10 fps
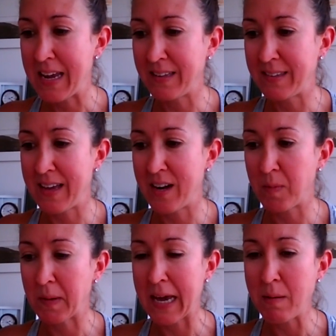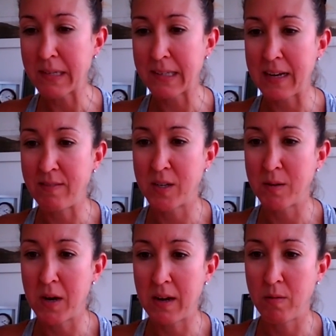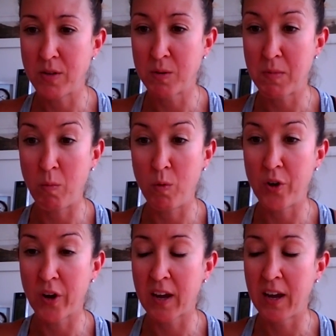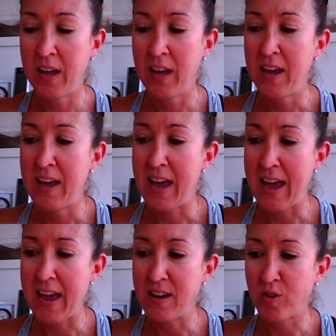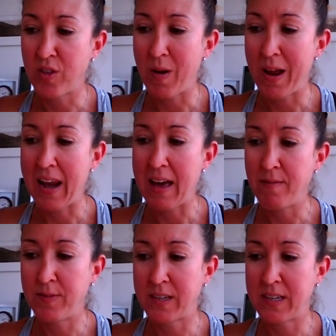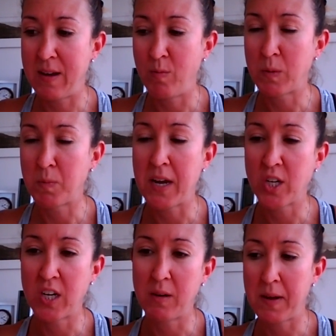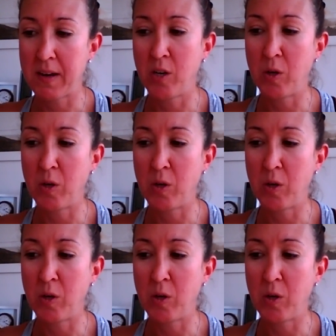is that I became a slave to my work. And although I loved and was passionate about